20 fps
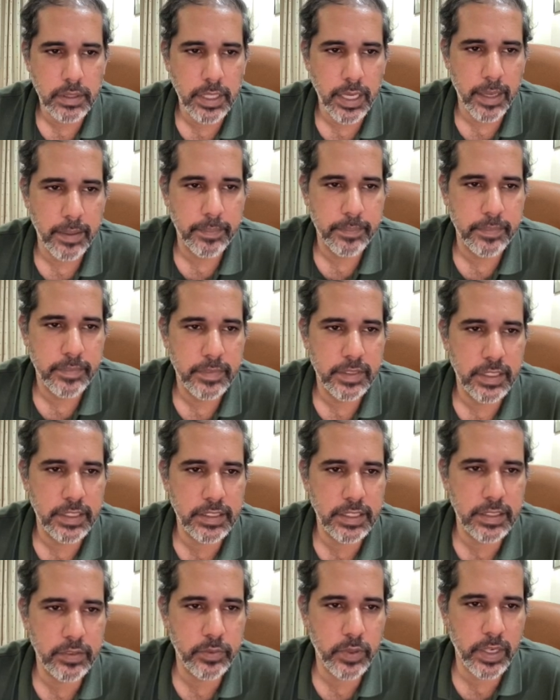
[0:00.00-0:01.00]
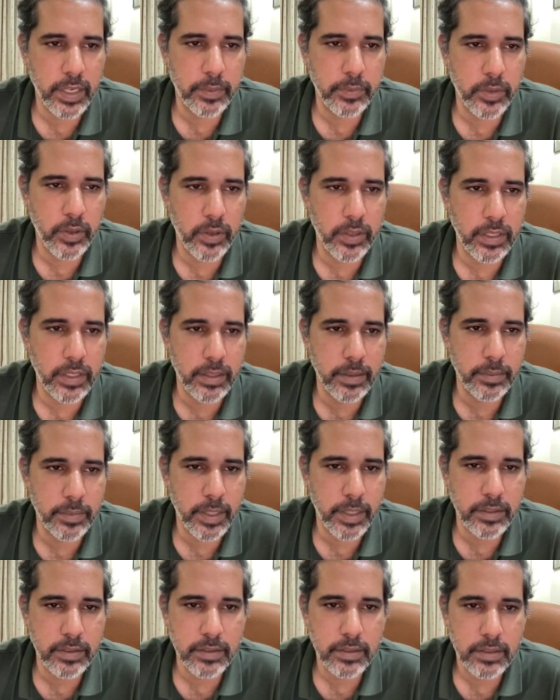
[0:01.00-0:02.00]
yeah, this is what I'm talking
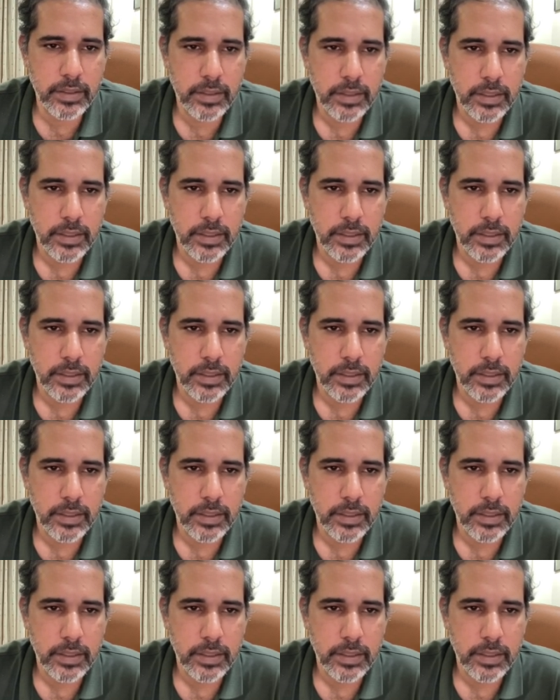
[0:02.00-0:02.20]
about.